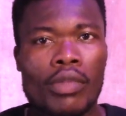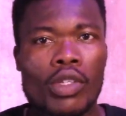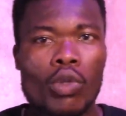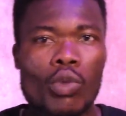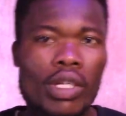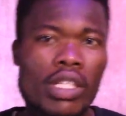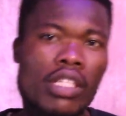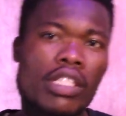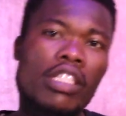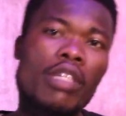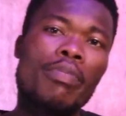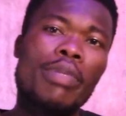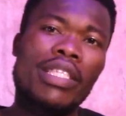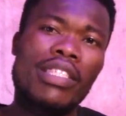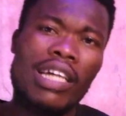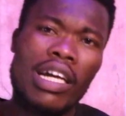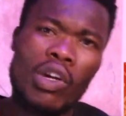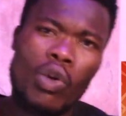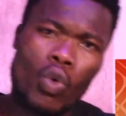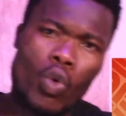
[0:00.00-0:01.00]
What has he be
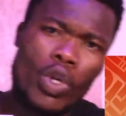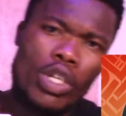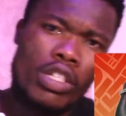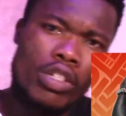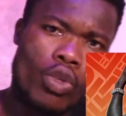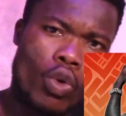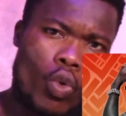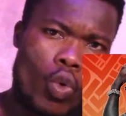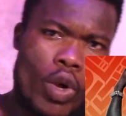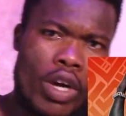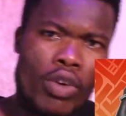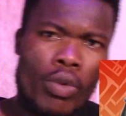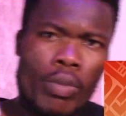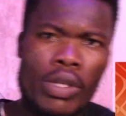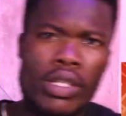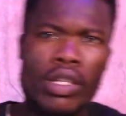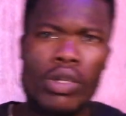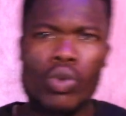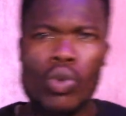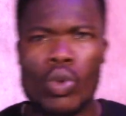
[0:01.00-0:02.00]
sad or question or coin
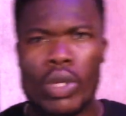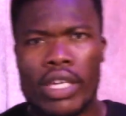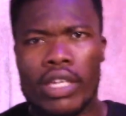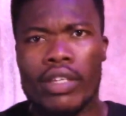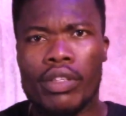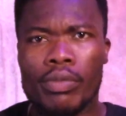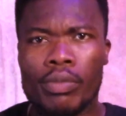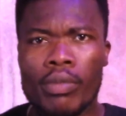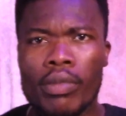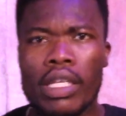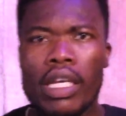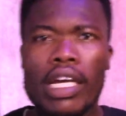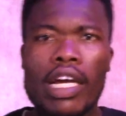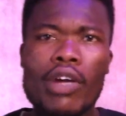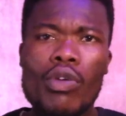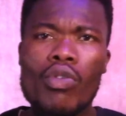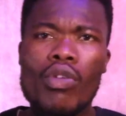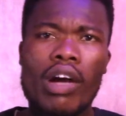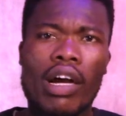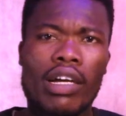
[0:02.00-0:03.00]
business? Okay,
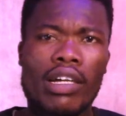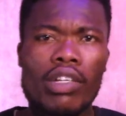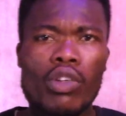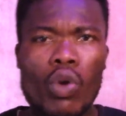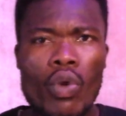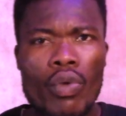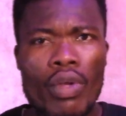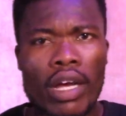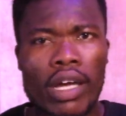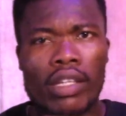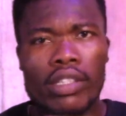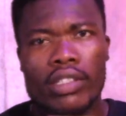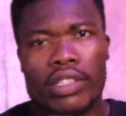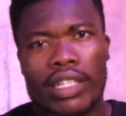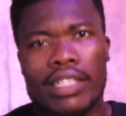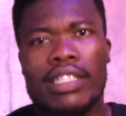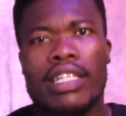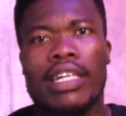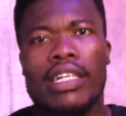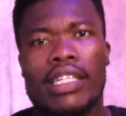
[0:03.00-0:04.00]
and ra no near
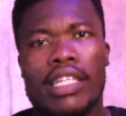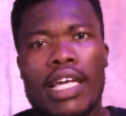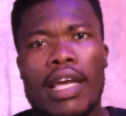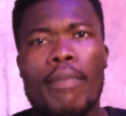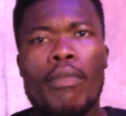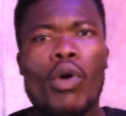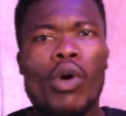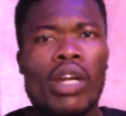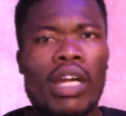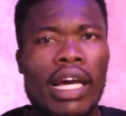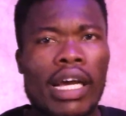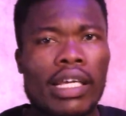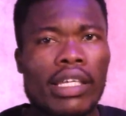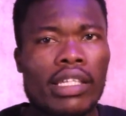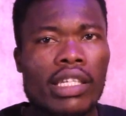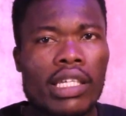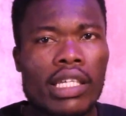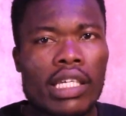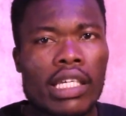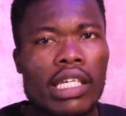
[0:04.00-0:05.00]
shatter a bon lie.
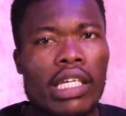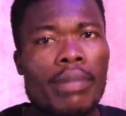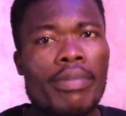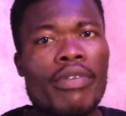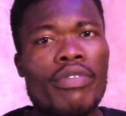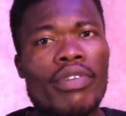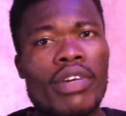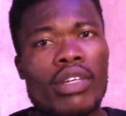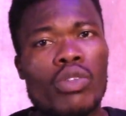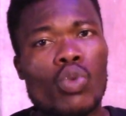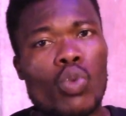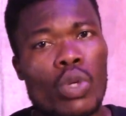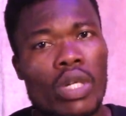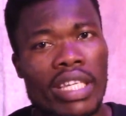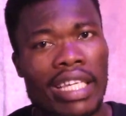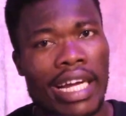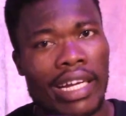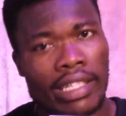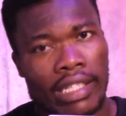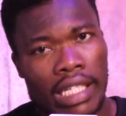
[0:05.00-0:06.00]
It be fair so
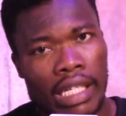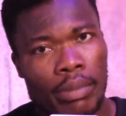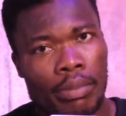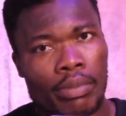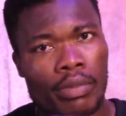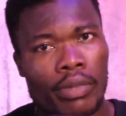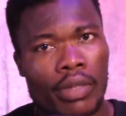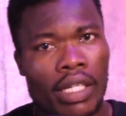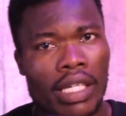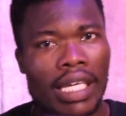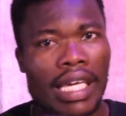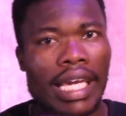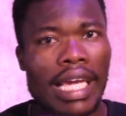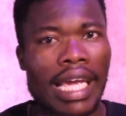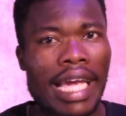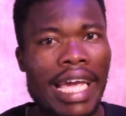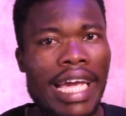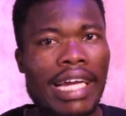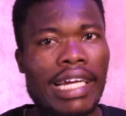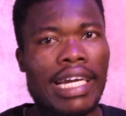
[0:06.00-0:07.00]
dear Tem
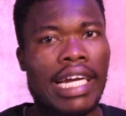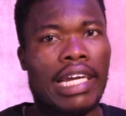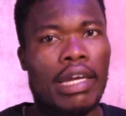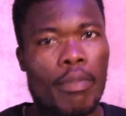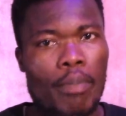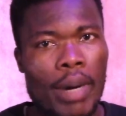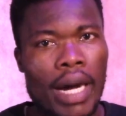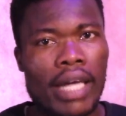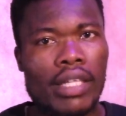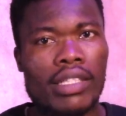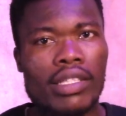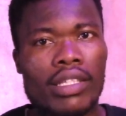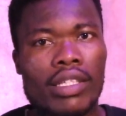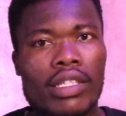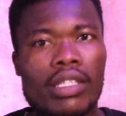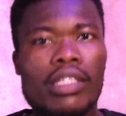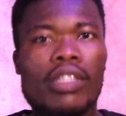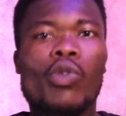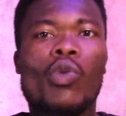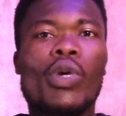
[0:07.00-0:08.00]
a can apart.
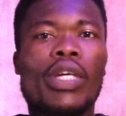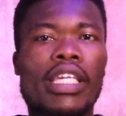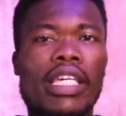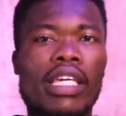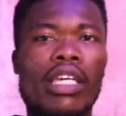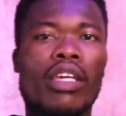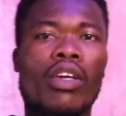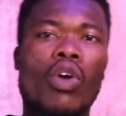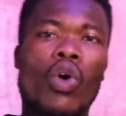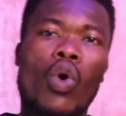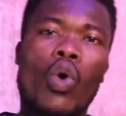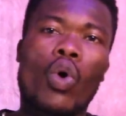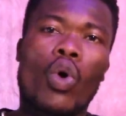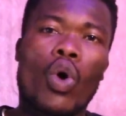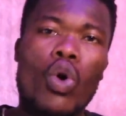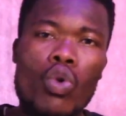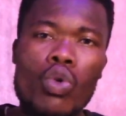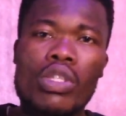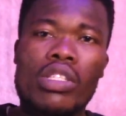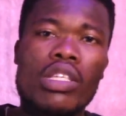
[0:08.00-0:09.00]
So okay,
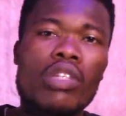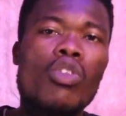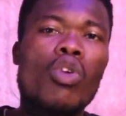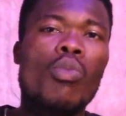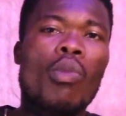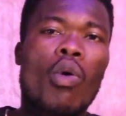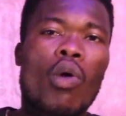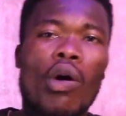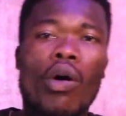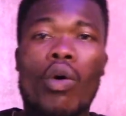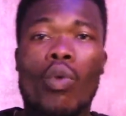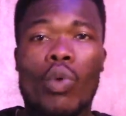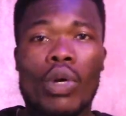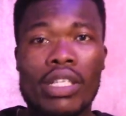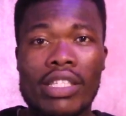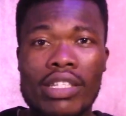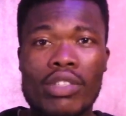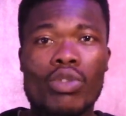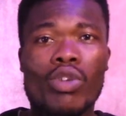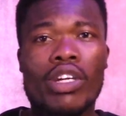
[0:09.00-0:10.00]
on the stadium or cock
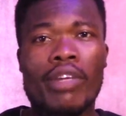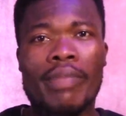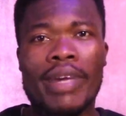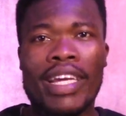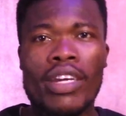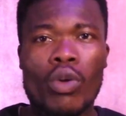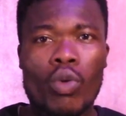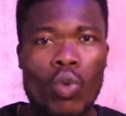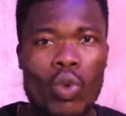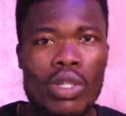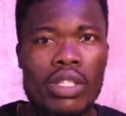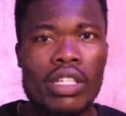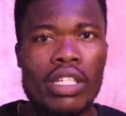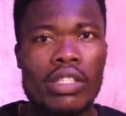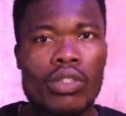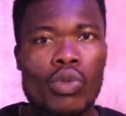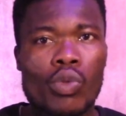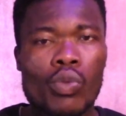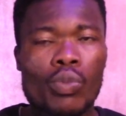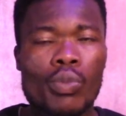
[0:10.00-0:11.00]
just saw the bayon of concert.